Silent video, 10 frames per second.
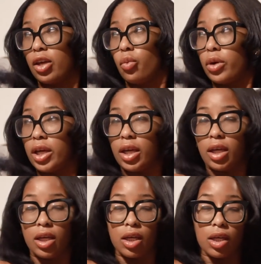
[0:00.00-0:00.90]
Can
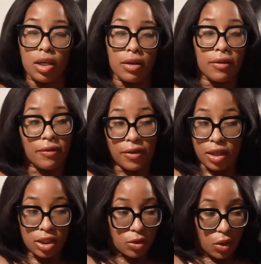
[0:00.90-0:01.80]
we
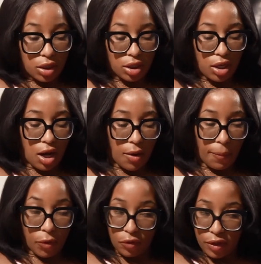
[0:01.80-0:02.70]
finish watching our
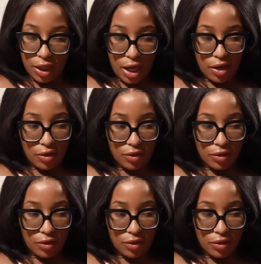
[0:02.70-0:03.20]
movie now?